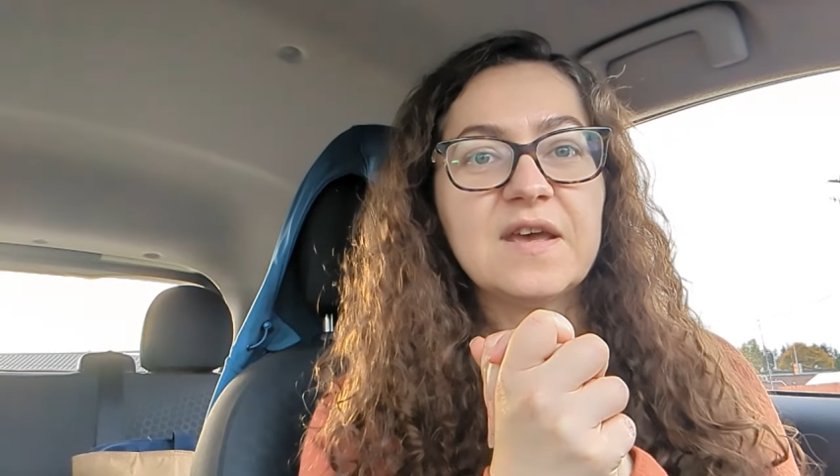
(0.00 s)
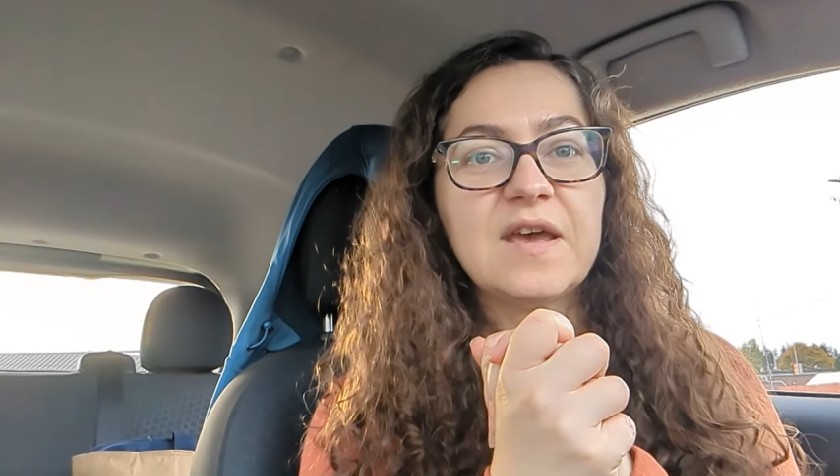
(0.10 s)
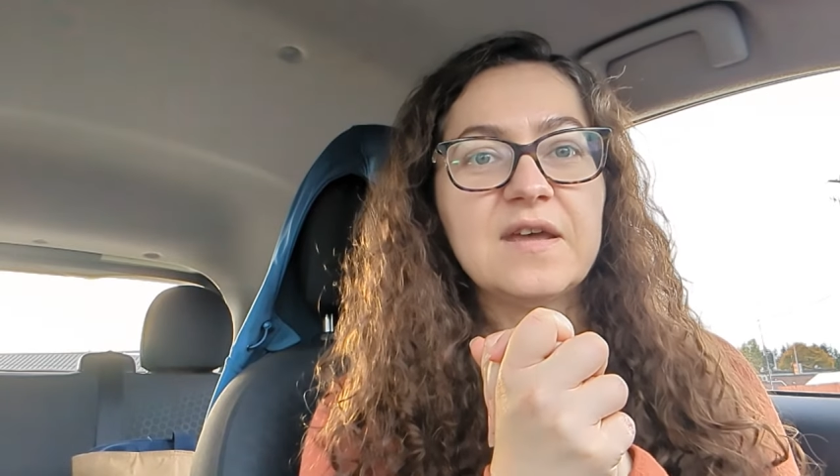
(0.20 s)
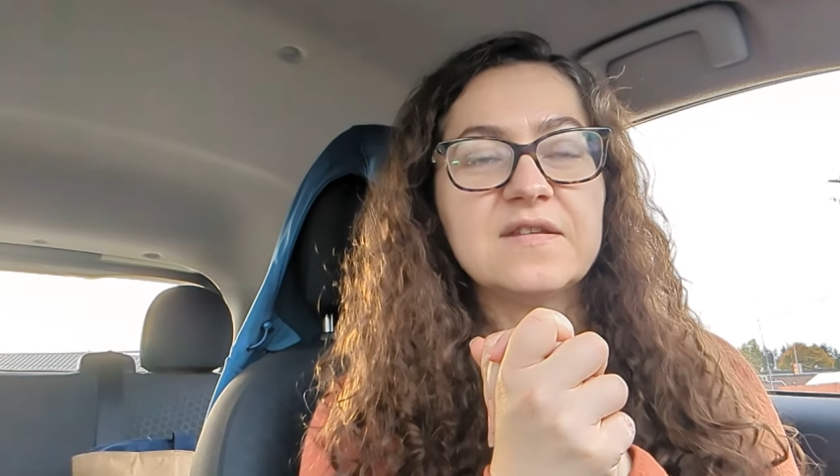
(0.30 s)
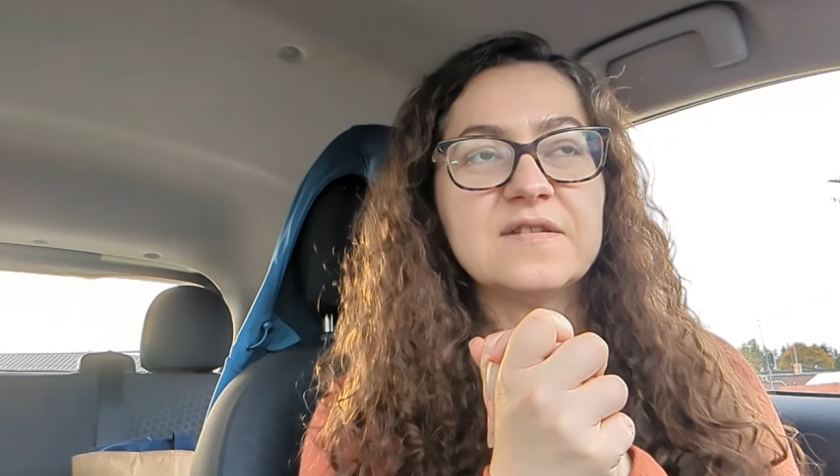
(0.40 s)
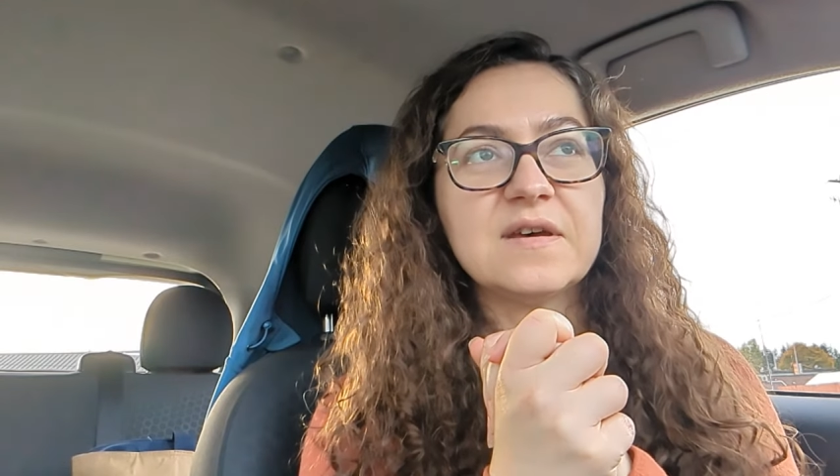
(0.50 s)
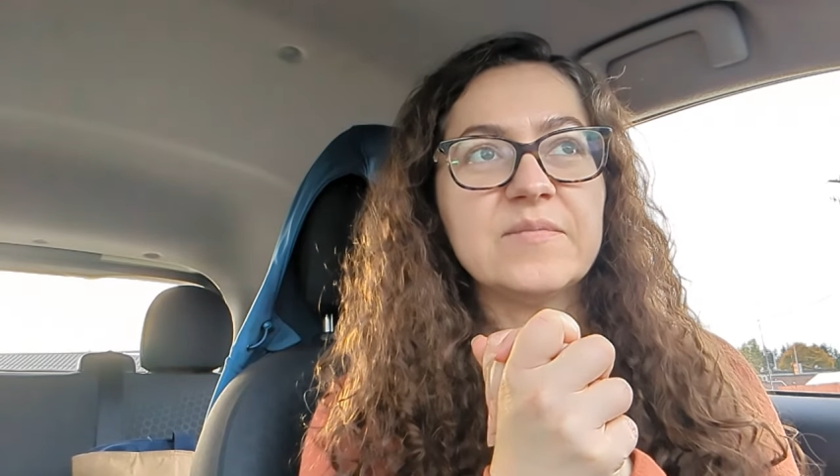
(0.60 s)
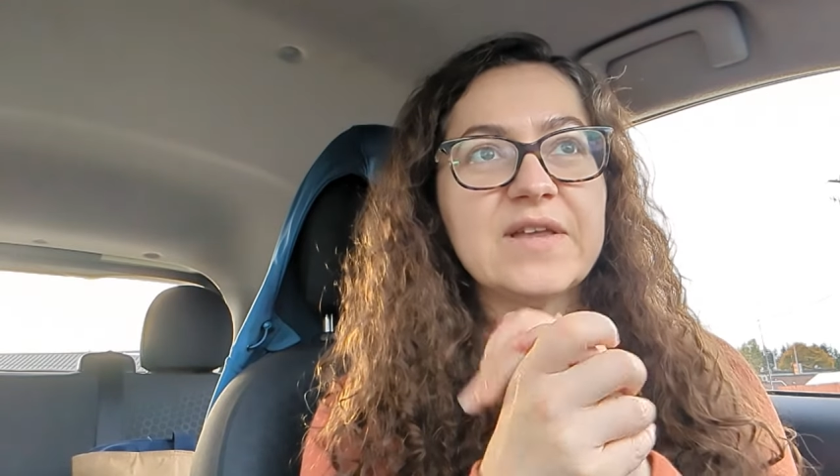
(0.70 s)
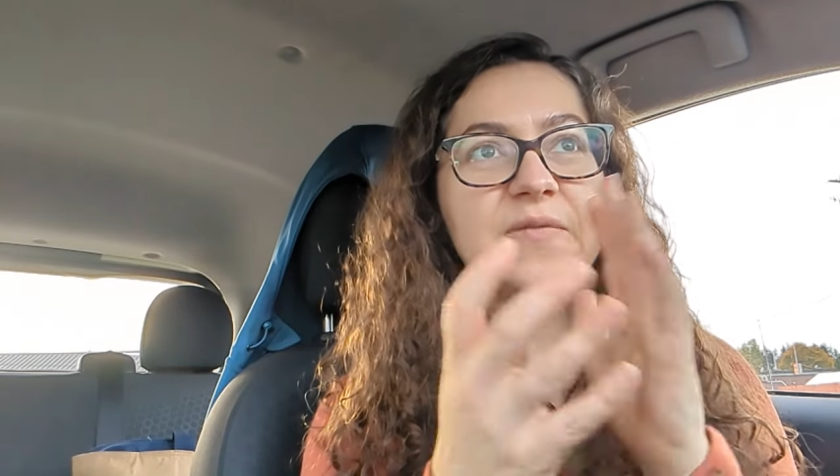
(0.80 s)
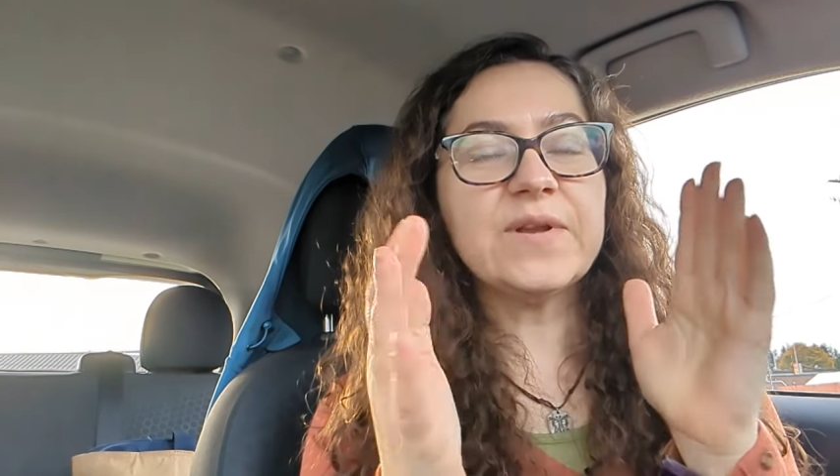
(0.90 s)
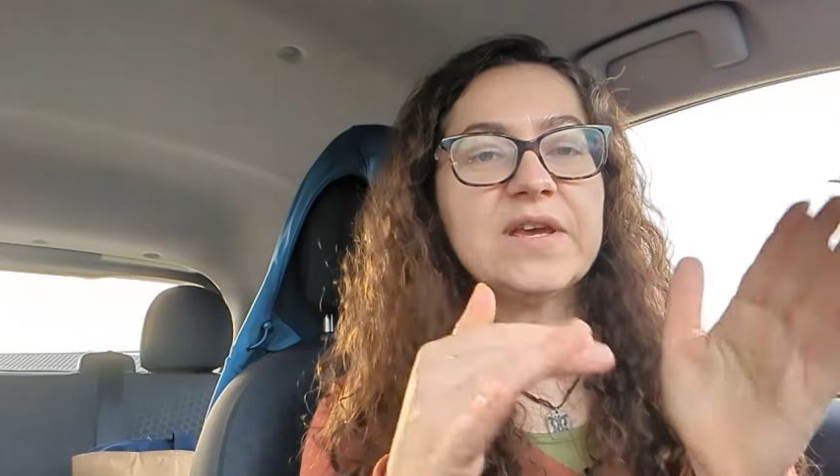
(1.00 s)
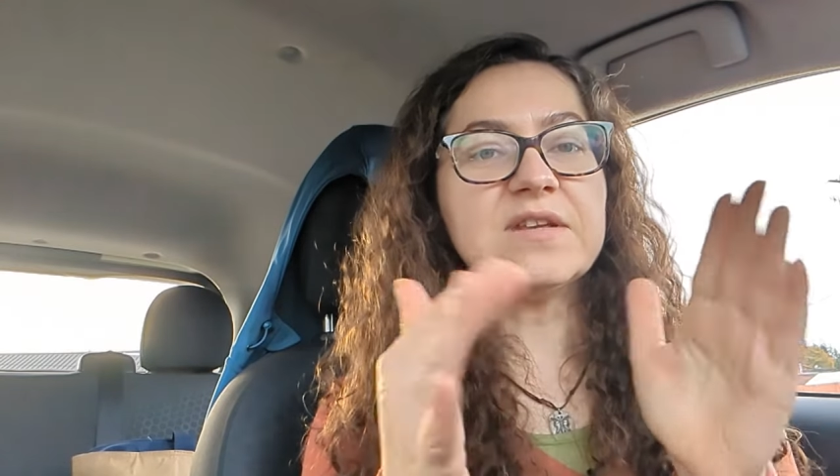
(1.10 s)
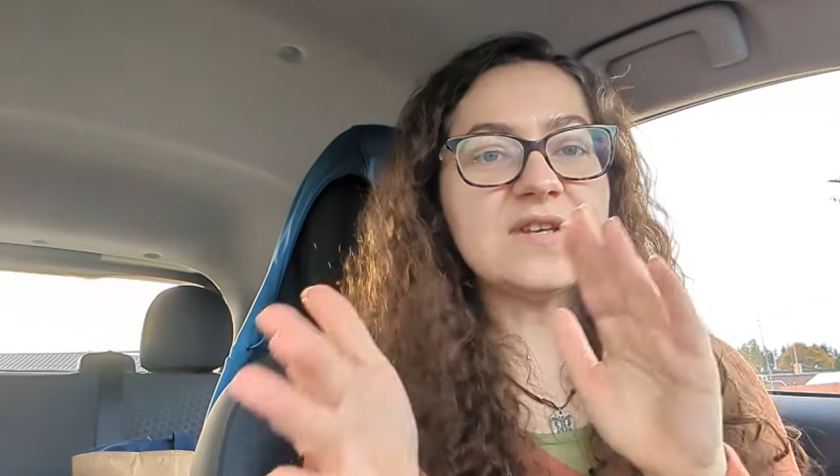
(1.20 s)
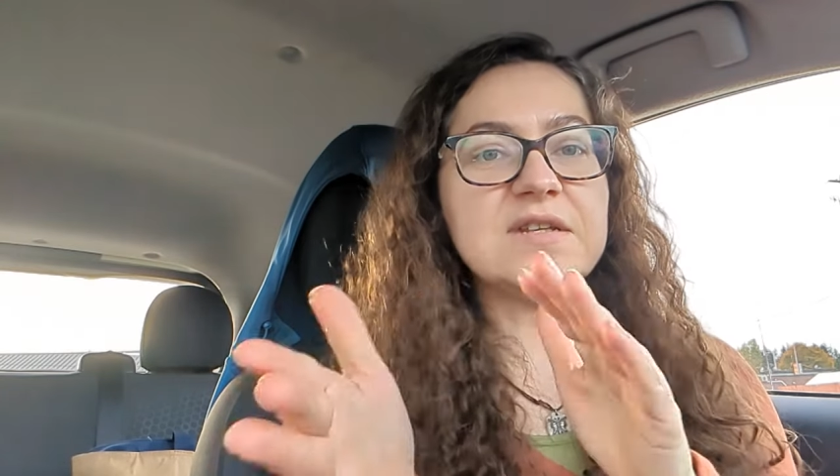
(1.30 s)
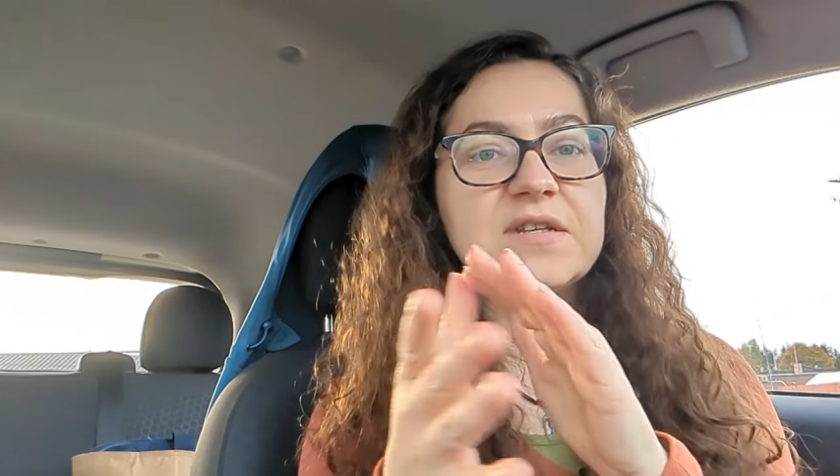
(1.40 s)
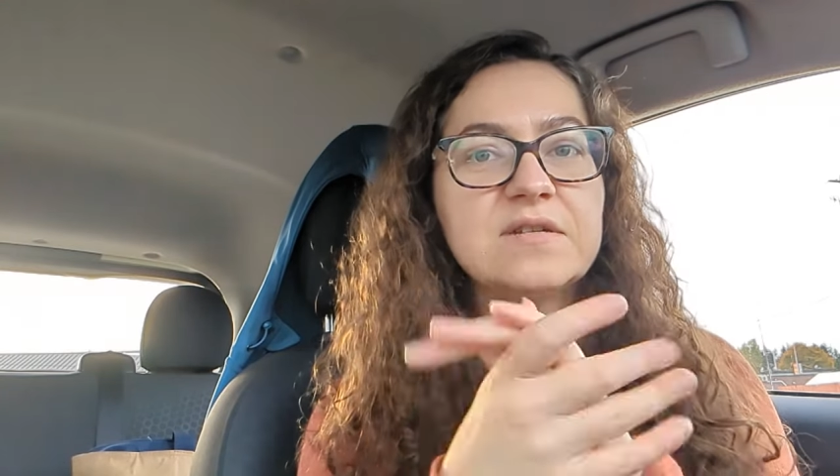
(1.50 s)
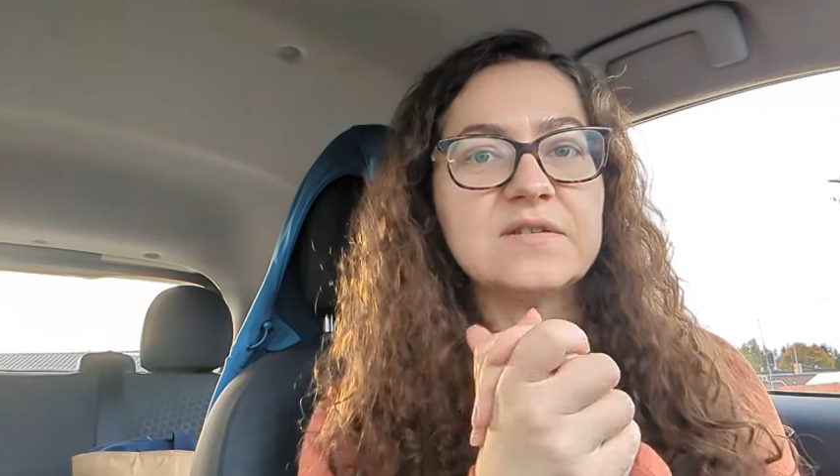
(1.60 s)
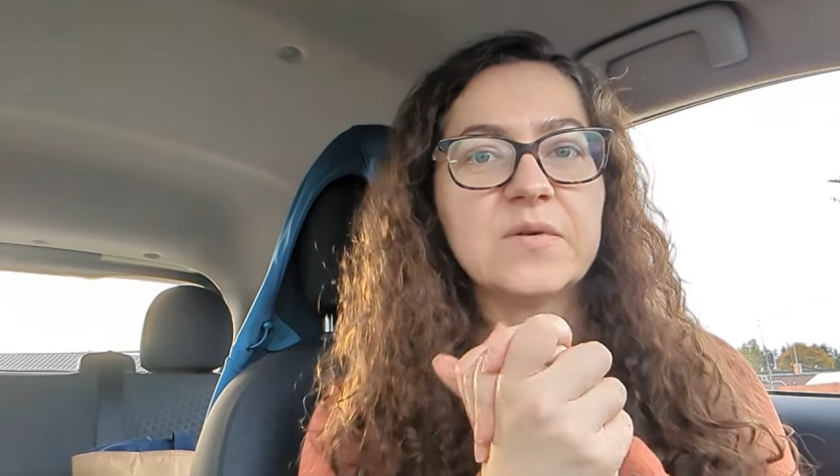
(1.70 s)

And um, that's what I intend to do in